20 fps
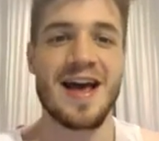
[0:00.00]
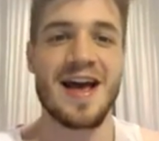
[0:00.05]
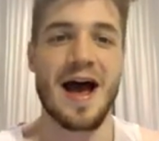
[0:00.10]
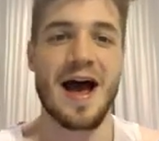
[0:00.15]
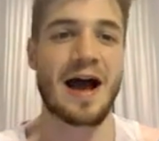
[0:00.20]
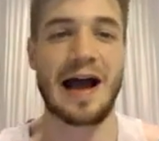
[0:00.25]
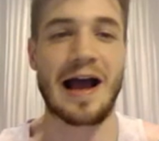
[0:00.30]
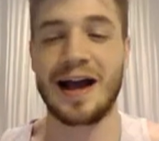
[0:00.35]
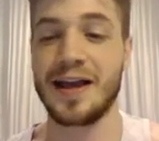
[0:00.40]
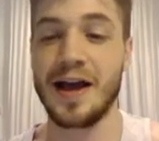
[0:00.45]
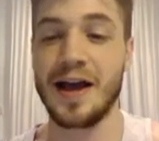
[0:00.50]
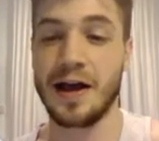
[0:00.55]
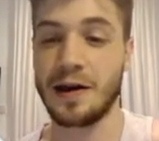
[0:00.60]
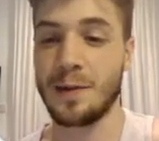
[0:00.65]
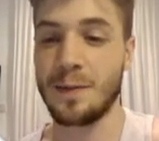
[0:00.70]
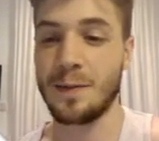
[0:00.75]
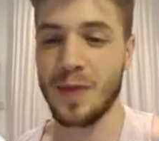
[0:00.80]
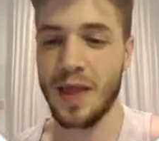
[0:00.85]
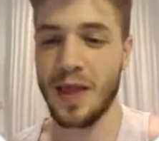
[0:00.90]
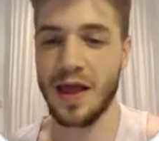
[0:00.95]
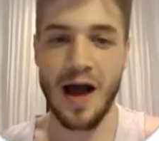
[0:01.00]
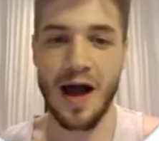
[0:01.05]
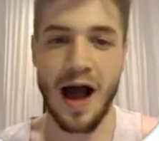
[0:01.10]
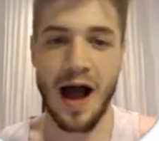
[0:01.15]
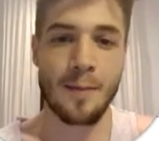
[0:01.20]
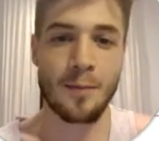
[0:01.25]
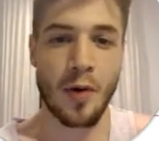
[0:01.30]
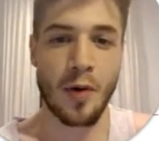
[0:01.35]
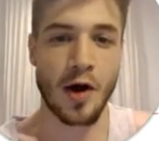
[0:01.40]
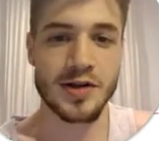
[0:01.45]
Again,
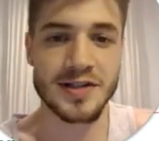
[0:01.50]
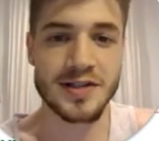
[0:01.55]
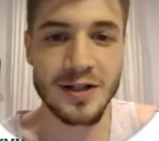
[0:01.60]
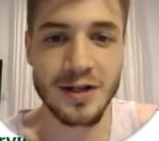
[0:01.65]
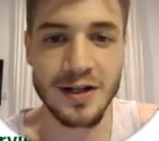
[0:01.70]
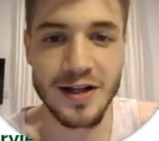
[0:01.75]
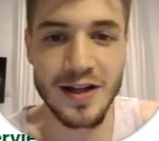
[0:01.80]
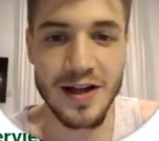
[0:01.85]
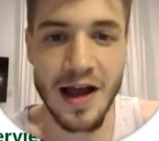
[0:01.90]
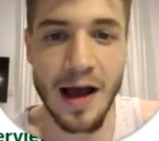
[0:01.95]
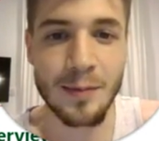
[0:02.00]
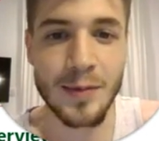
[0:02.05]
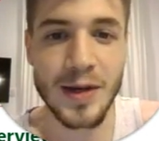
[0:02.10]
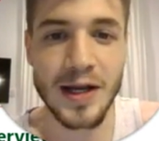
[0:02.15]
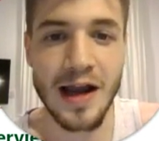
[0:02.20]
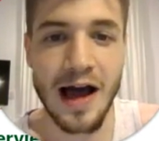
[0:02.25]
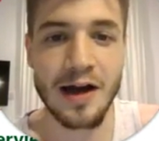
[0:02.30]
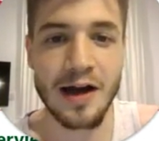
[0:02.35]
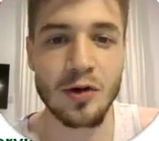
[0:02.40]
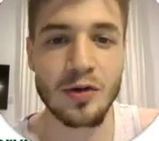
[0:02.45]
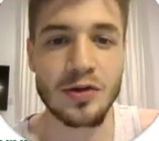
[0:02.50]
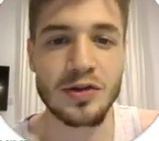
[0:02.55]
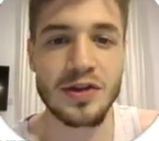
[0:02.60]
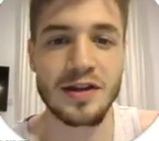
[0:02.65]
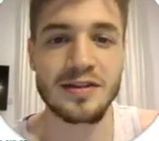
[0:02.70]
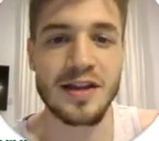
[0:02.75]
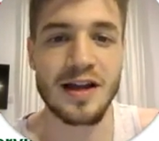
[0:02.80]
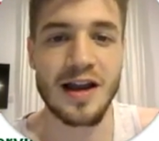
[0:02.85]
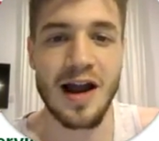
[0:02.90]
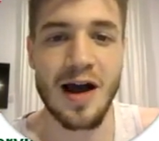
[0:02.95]
I personally, I don't
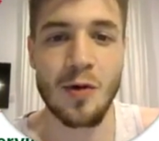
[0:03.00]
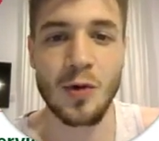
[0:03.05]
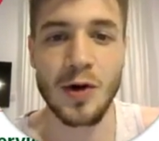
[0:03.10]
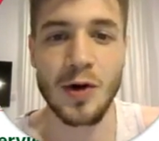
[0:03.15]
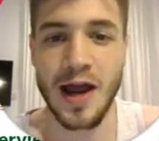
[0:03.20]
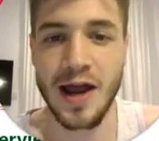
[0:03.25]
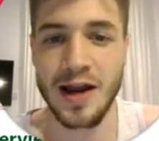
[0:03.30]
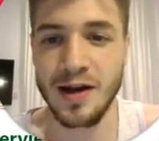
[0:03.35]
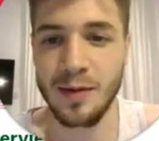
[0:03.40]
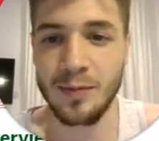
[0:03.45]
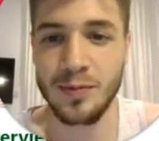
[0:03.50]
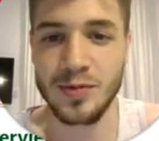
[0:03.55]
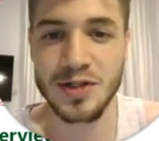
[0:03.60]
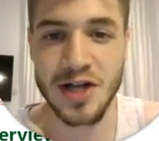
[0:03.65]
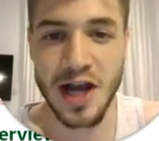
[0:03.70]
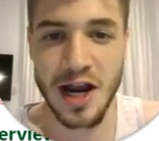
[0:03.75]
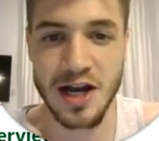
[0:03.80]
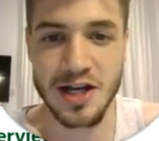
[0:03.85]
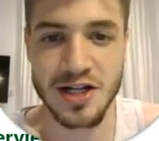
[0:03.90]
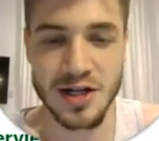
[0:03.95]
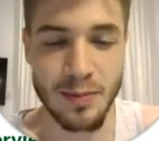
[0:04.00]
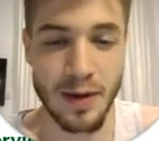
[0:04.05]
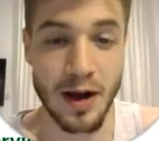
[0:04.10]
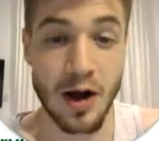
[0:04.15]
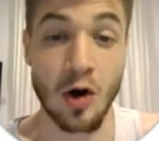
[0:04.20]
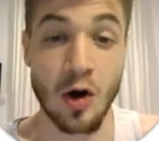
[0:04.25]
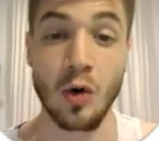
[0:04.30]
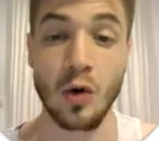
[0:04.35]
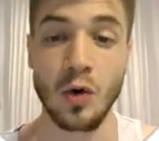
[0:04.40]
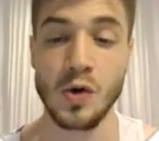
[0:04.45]
think that I would end up changing my
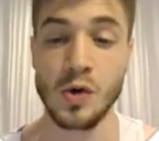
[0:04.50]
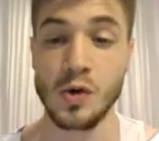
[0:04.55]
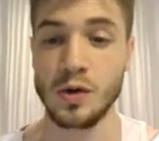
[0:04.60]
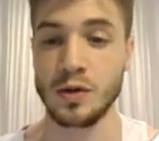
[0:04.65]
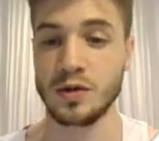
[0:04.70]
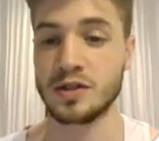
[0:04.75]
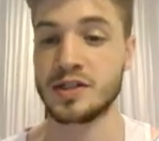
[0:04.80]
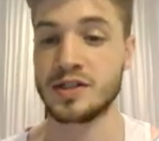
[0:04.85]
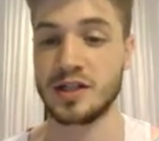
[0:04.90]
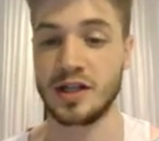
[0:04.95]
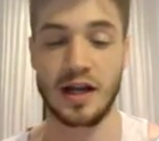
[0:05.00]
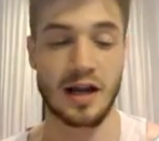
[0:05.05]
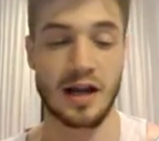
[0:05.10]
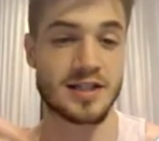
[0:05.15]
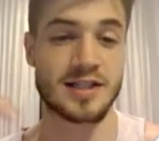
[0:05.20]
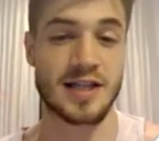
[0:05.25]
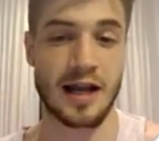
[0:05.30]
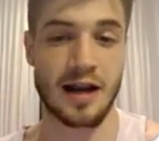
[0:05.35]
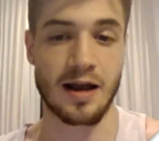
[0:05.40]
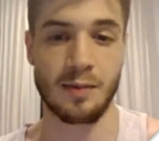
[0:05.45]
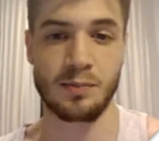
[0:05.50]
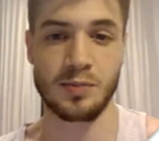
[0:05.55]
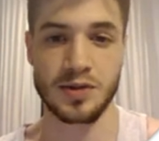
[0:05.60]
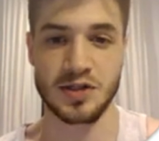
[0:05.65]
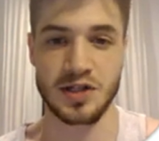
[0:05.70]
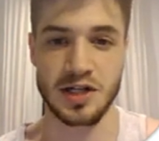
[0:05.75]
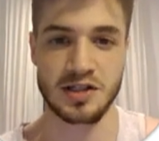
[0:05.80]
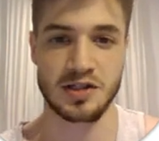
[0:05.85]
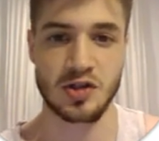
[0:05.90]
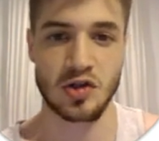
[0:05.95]
whole setup
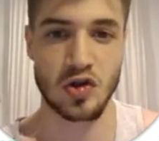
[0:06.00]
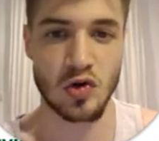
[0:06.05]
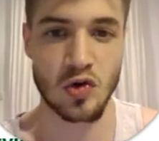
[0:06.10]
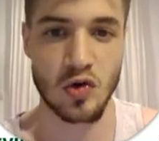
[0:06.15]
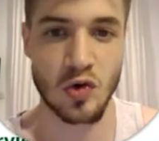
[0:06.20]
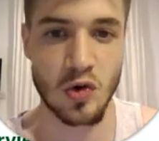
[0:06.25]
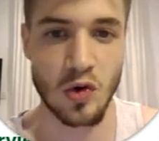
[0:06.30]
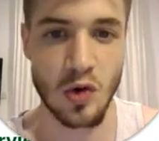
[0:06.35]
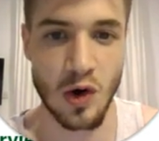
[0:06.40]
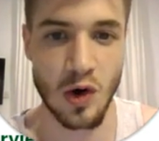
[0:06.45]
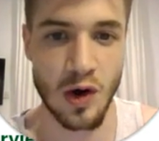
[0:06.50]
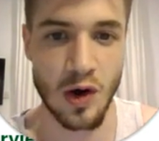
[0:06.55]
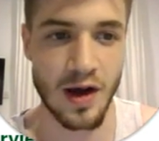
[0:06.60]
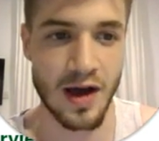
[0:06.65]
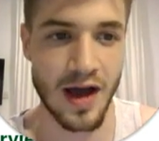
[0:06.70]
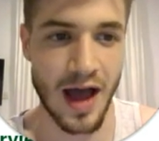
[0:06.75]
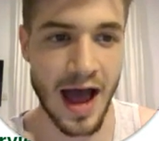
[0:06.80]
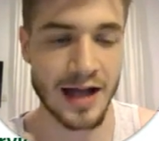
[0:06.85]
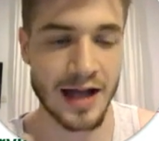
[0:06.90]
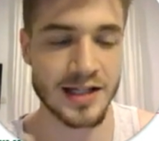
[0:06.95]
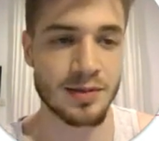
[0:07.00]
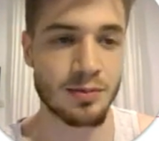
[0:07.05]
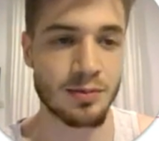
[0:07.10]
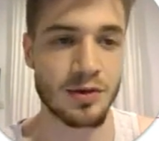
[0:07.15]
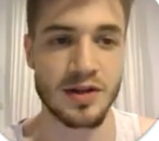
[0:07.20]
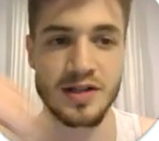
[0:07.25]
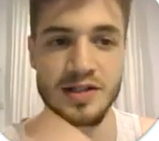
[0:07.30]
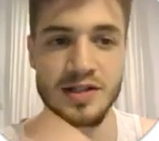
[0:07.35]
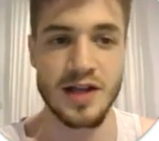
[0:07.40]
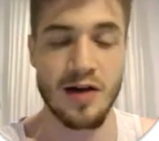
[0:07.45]
just to add some
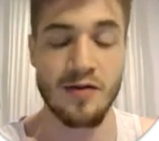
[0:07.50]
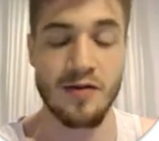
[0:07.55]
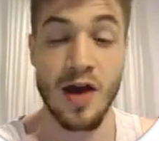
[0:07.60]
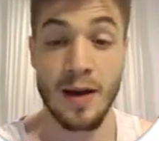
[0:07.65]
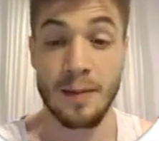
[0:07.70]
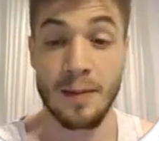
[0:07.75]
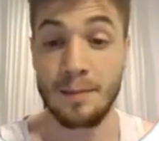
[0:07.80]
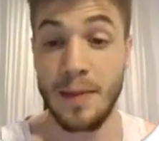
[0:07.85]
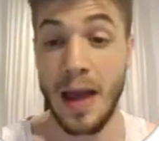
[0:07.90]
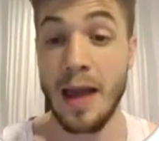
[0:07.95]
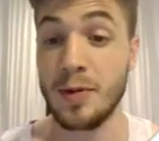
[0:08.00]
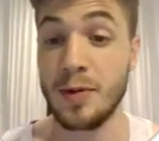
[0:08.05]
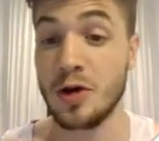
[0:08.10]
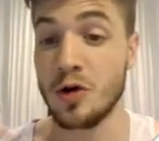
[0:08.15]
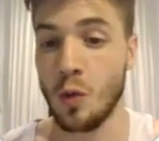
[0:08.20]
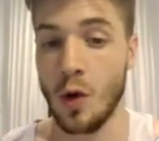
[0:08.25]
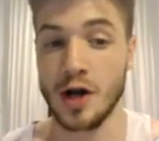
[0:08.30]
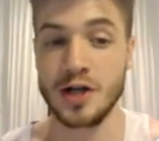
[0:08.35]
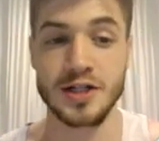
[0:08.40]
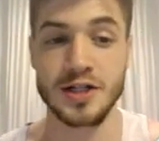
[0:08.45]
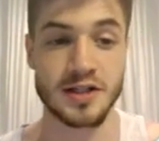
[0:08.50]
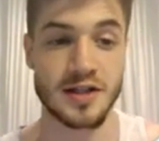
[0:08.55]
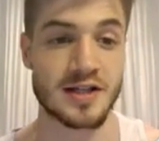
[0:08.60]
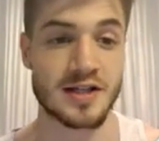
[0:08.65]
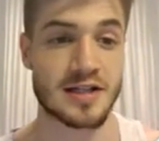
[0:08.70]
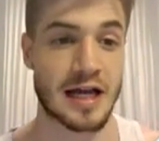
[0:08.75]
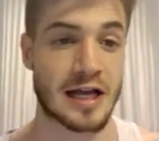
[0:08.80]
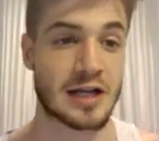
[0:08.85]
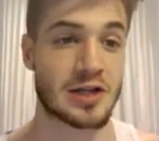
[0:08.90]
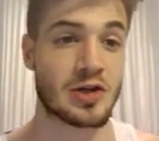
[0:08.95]
of this stuff. Maybe you're watching
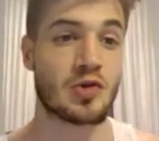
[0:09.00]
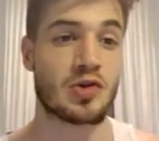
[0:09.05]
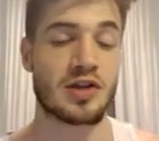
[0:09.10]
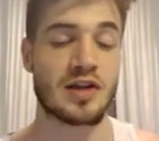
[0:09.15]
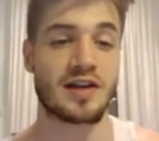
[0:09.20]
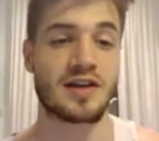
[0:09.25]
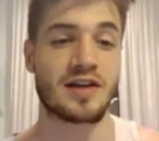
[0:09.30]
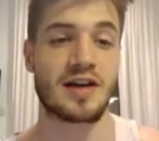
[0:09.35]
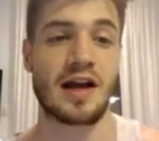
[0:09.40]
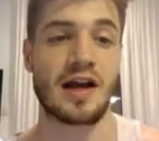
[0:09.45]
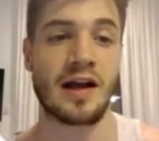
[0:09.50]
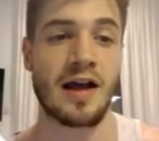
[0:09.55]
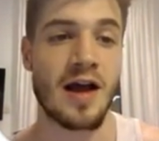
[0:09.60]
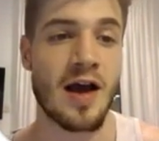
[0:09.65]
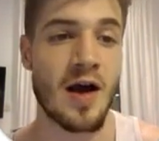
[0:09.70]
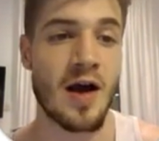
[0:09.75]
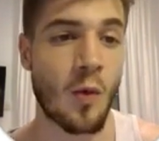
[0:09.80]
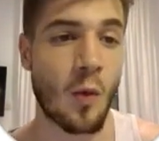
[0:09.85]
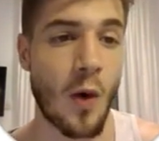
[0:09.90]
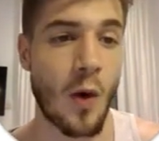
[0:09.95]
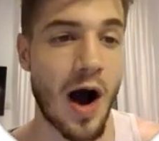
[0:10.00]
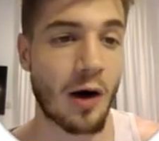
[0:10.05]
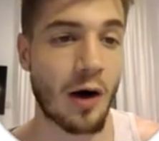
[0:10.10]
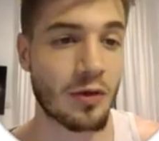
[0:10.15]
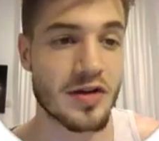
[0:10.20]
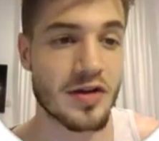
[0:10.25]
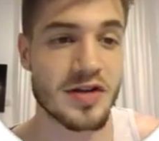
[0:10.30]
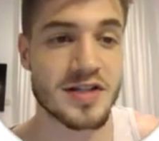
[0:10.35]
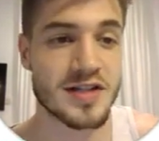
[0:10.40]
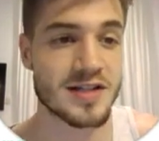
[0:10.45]
this and you're thinking, wow,
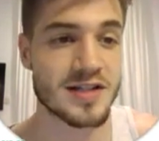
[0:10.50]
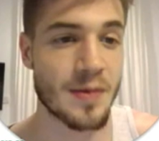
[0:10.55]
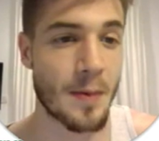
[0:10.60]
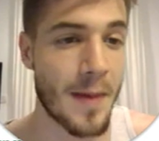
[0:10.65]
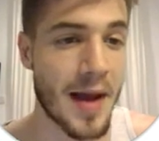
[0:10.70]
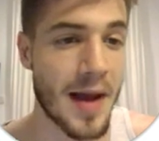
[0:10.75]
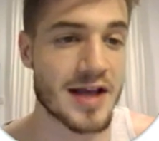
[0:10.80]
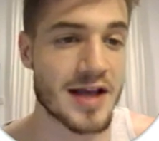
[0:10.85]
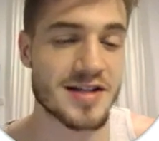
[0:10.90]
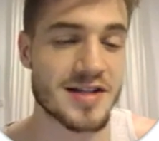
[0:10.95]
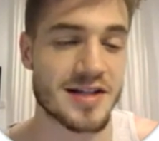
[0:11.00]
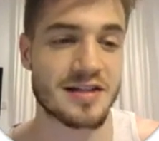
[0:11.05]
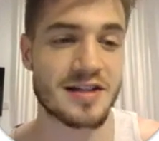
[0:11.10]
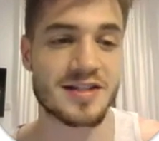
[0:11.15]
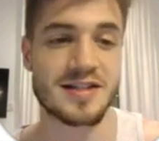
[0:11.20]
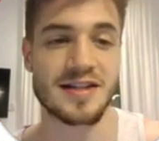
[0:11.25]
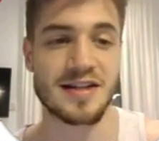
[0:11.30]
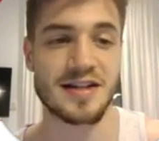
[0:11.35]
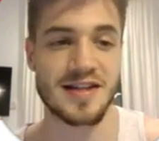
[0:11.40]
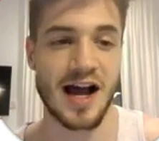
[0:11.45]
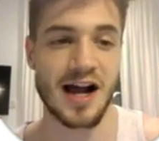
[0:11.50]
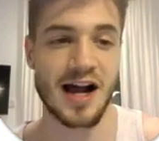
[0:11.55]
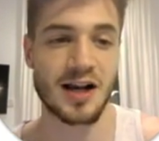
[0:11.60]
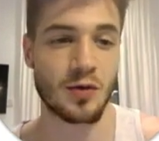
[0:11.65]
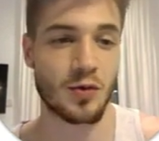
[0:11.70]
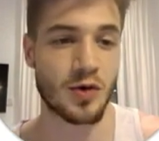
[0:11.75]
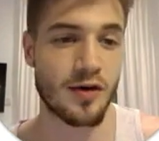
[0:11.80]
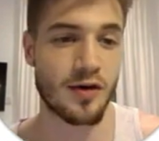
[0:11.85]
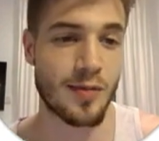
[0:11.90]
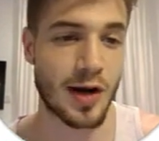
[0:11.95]
this is amazing. This is exactly
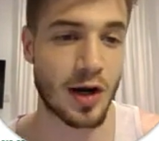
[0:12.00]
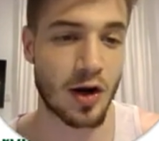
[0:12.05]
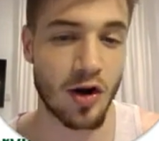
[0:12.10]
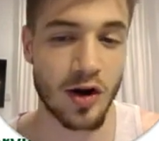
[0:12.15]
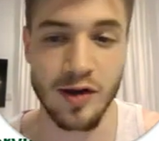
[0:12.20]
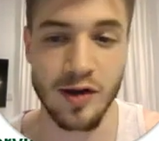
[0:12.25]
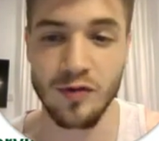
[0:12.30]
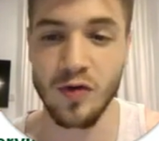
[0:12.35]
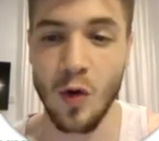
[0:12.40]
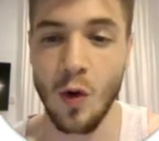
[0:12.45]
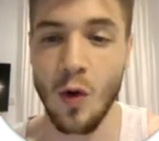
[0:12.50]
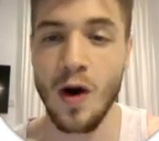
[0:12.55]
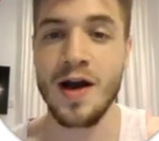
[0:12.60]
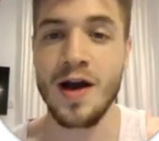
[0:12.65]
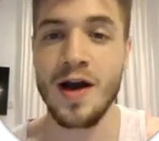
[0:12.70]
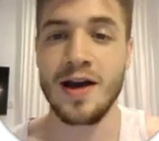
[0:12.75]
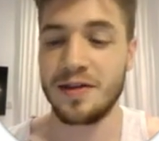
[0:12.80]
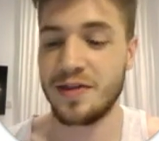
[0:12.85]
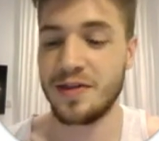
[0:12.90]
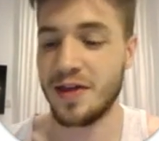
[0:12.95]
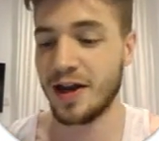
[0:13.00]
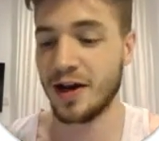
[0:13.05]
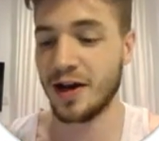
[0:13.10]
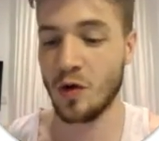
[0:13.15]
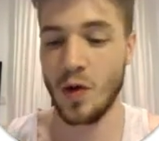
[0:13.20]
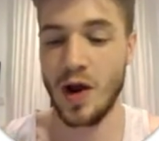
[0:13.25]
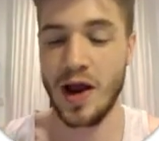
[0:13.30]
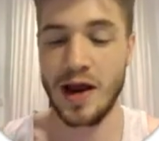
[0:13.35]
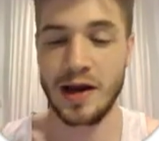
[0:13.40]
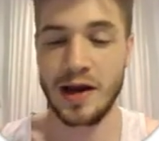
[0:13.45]
what I've been looking for. Then
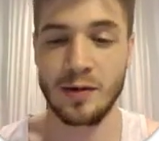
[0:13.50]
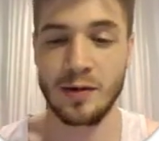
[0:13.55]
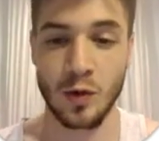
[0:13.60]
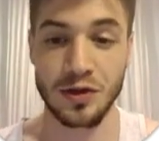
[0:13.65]
great.